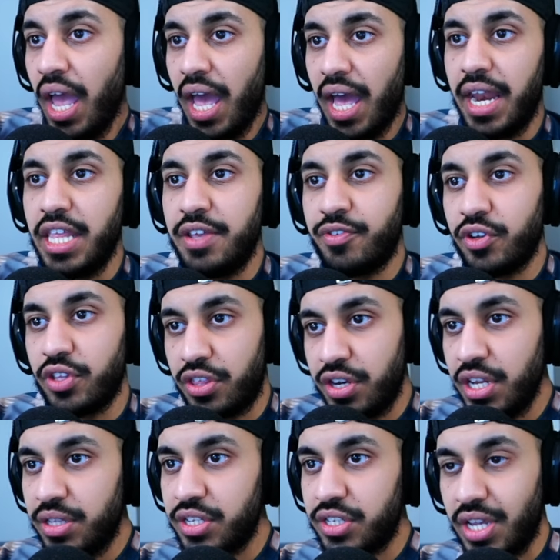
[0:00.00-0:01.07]
And then you've got the
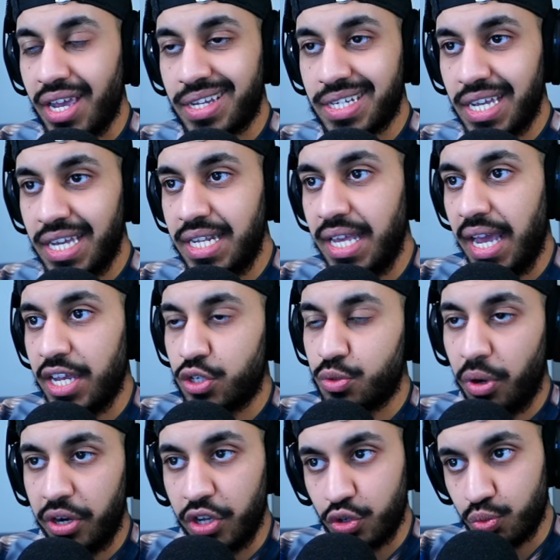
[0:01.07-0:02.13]
3 to 6 ADS
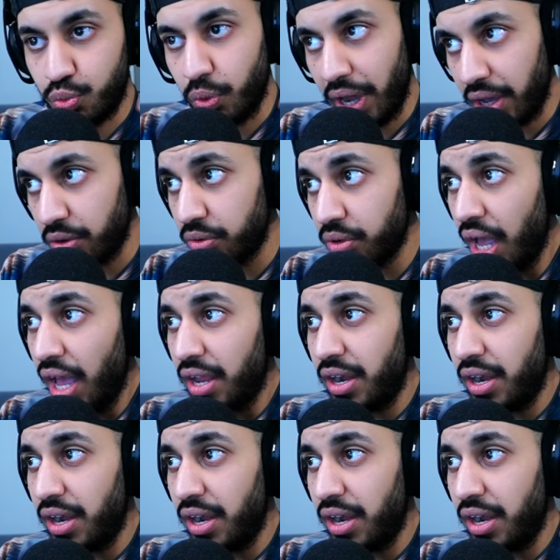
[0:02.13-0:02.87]
one as well.